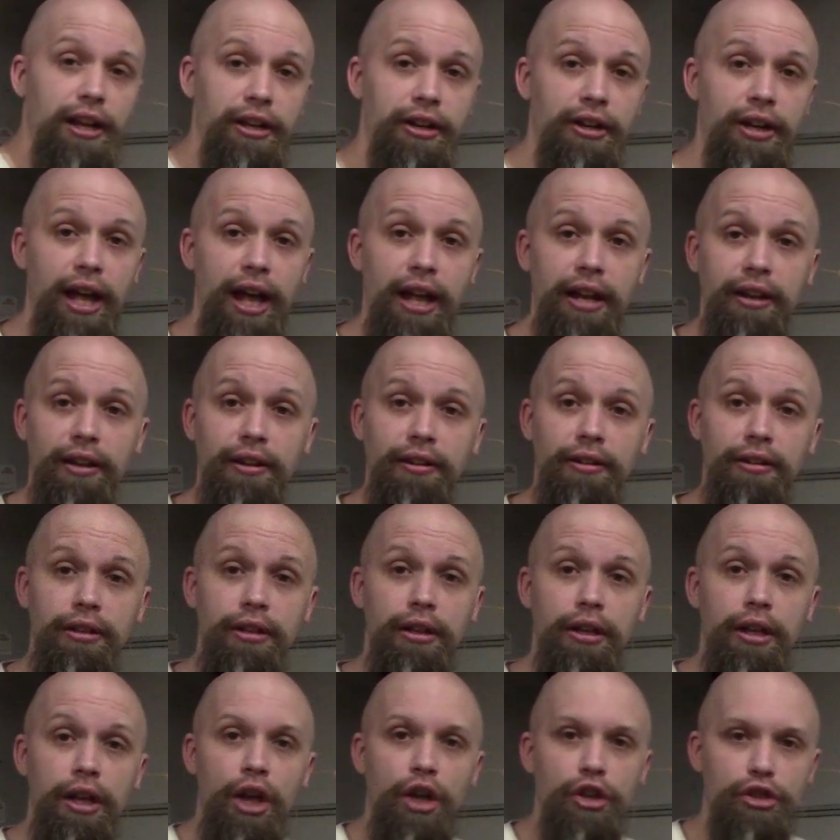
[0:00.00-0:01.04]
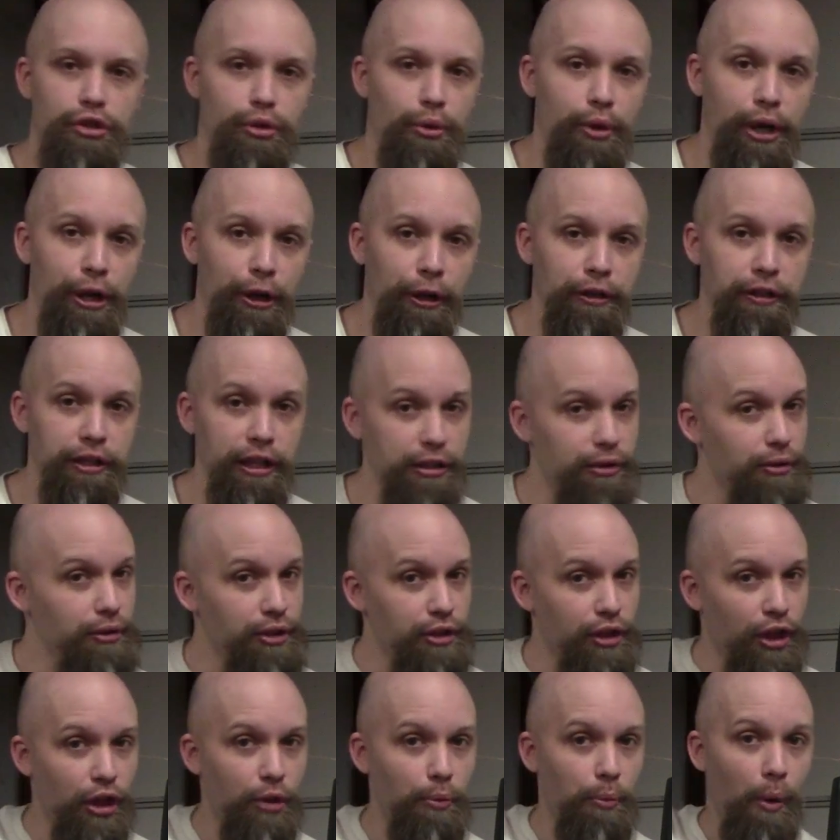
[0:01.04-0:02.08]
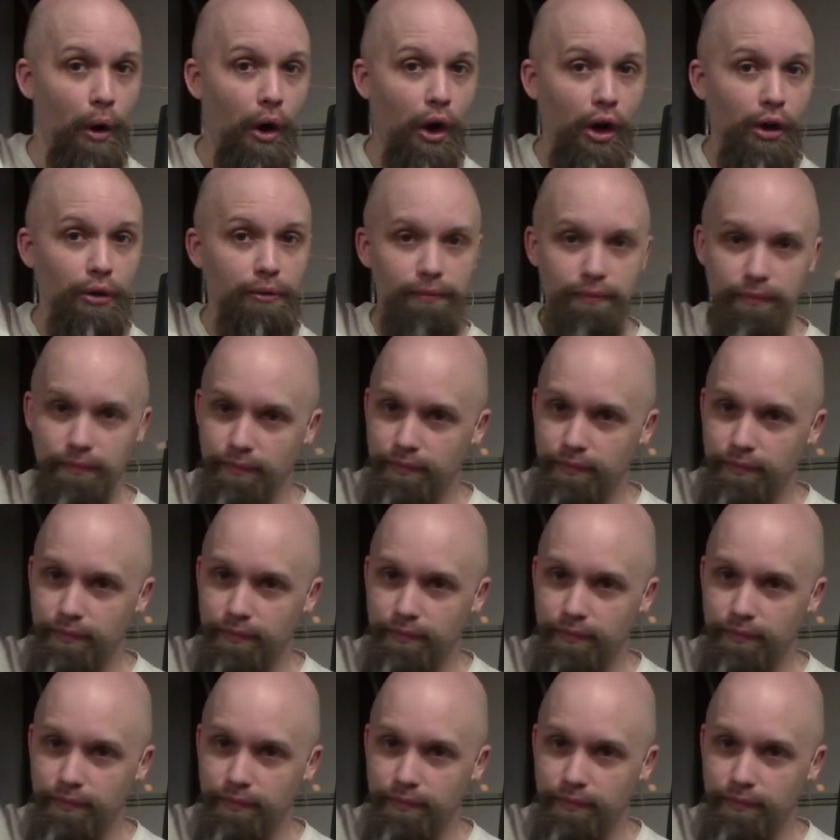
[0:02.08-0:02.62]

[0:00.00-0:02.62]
You're done. Store your accessories on the wall.